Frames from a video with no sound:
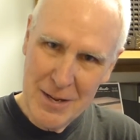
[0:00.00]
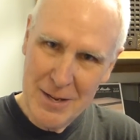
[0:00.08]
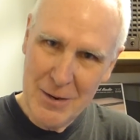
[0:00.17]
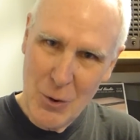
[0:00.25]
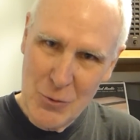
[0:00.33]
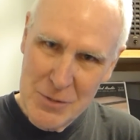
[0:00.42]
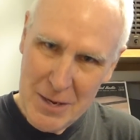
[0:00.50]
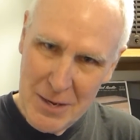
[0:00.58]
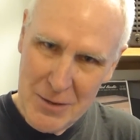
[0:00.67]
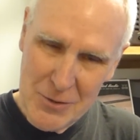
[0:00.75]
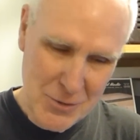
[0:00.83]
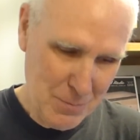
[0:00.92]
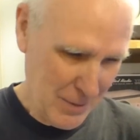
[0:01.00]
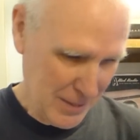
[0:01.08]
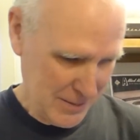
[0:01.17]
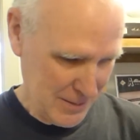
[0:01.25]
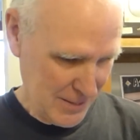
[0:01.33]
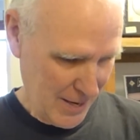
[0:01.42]
in hotels,
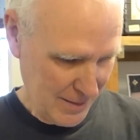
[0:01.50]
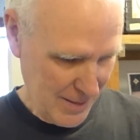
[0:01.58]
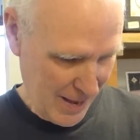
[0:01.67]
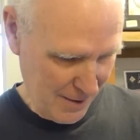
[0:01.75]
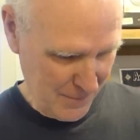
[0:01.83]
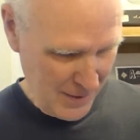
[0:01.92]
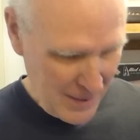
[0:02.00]
places like that.